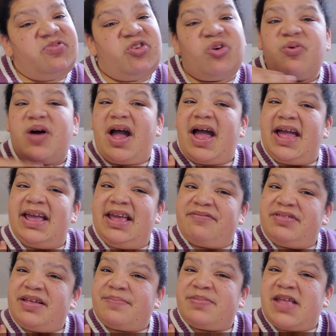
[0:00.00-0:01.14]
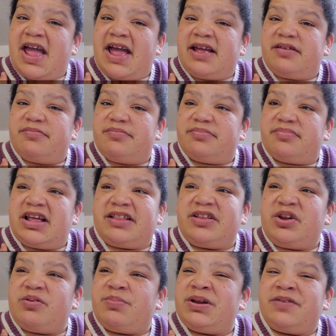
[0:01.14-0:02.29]
So I gave them that
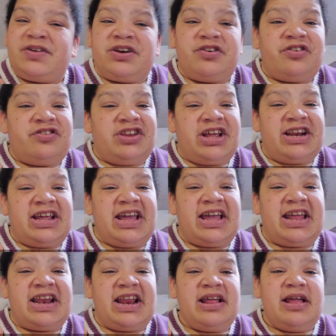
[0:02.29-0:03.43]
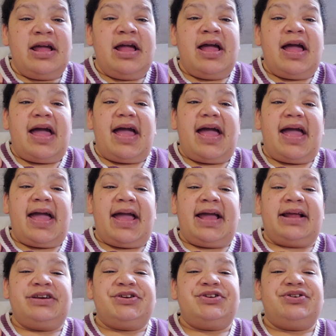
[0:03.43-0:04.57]
little bit of understanding
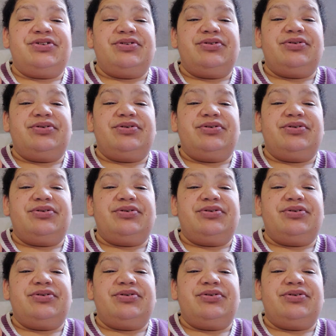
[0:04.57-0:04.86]
and